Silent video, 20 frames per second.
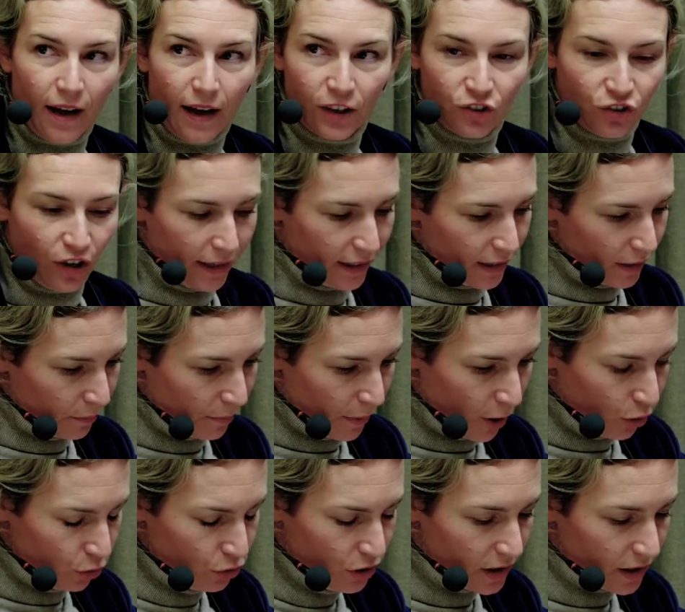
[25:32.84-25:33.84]
hijacking
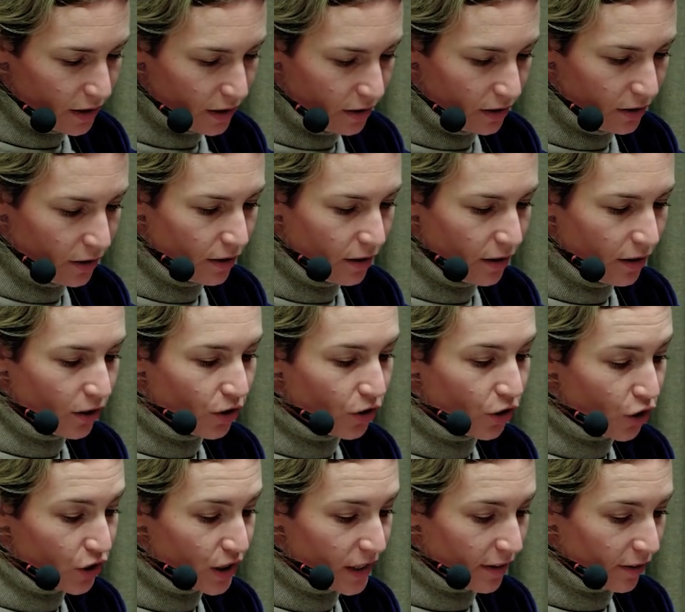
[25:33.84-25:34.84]
boats,
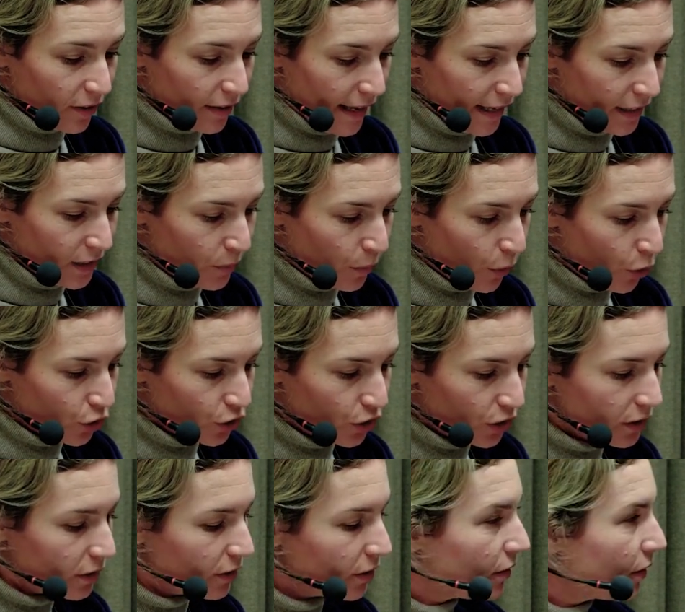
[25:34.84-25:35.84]
crossing the land
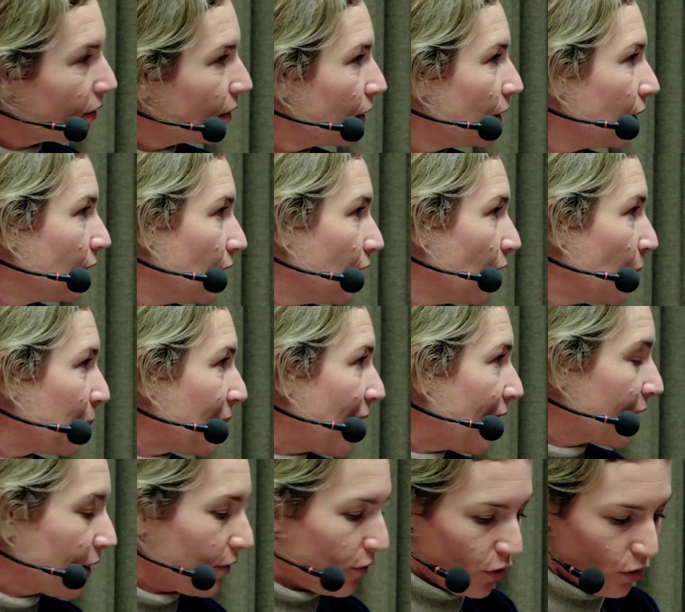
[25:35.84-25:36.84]
border,
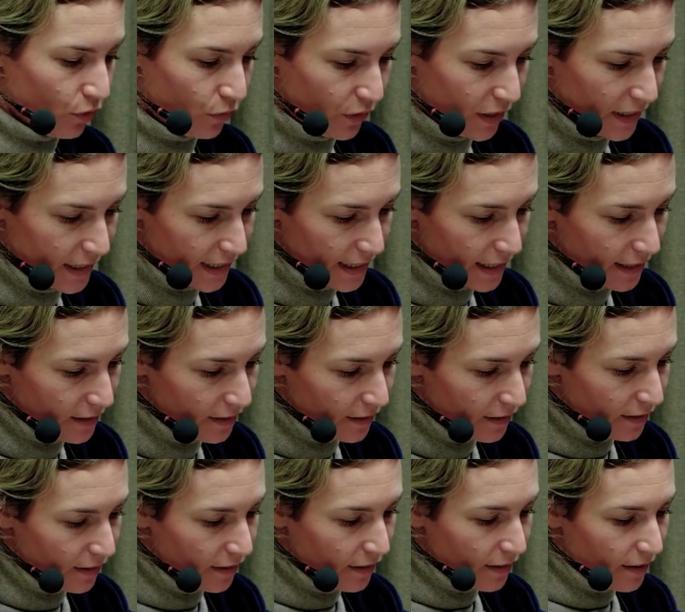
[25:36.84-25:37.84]
applying for a visa,
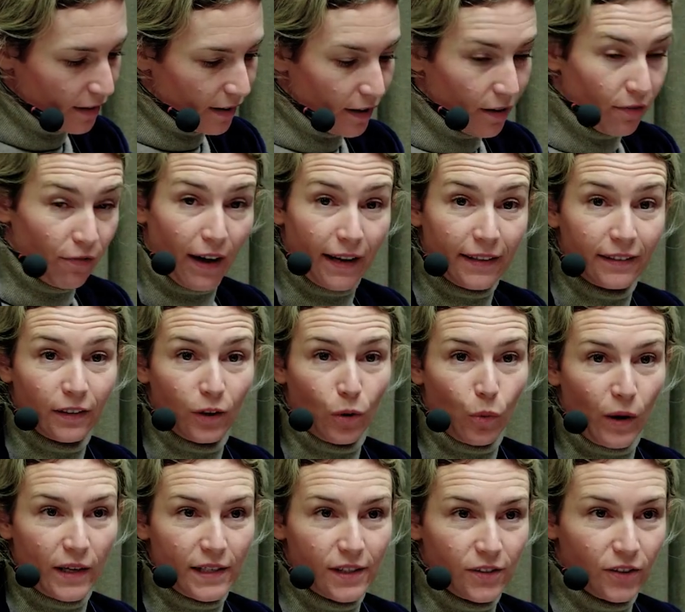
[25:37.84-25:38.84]
finding a
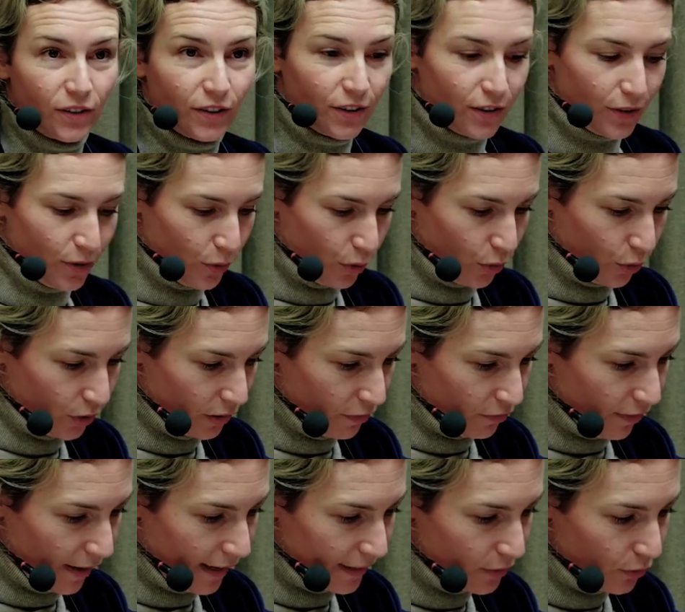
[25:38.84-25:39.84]
Westerner who could
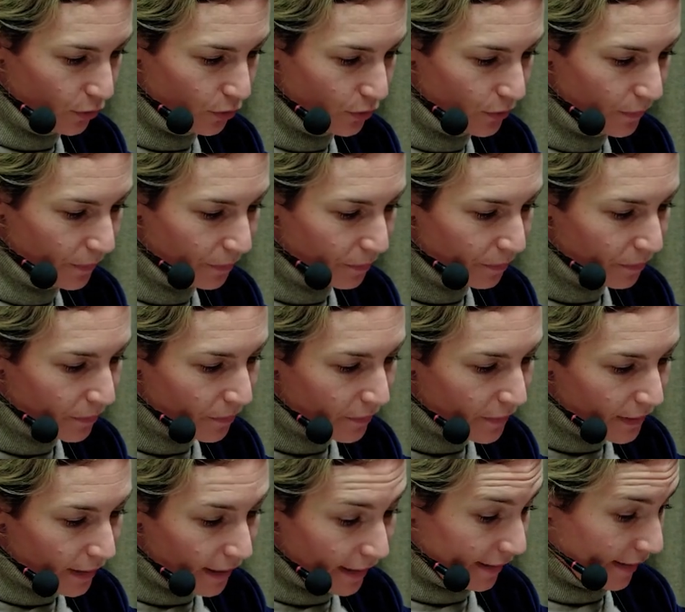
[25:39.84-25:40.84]
invite you
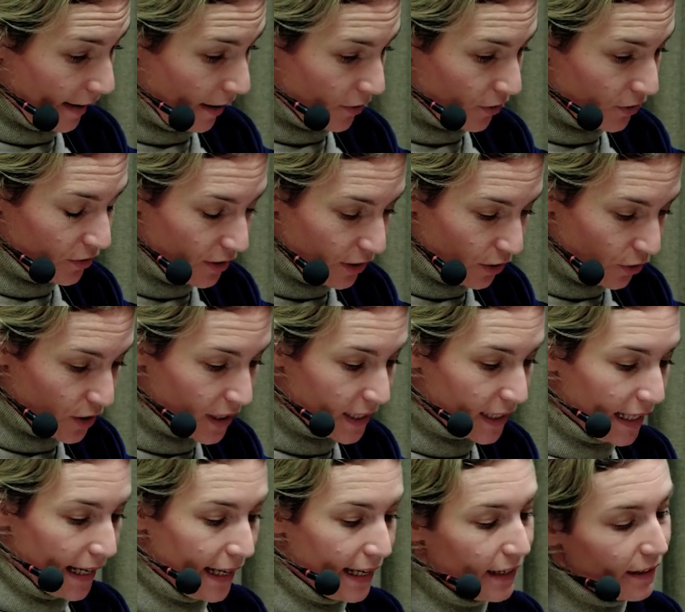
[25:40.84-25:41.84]
and guarantee your
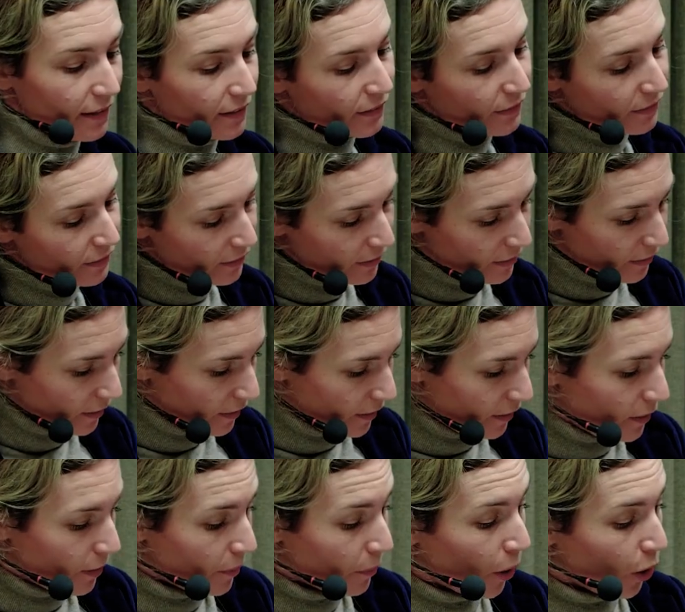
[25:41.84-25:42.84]
stay,
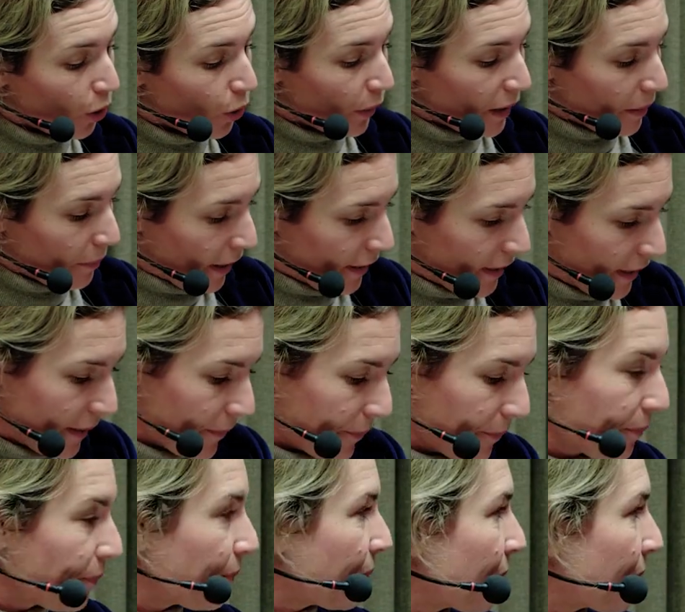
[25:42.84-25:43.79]
borrowing money.